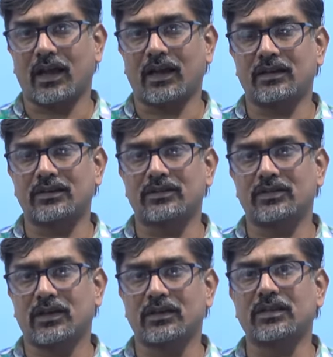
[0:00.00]
and
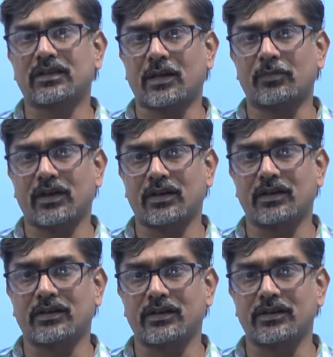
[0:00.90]
other camera
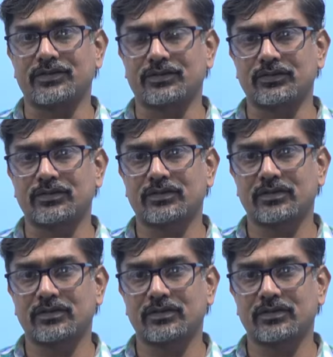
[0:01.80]
related issues.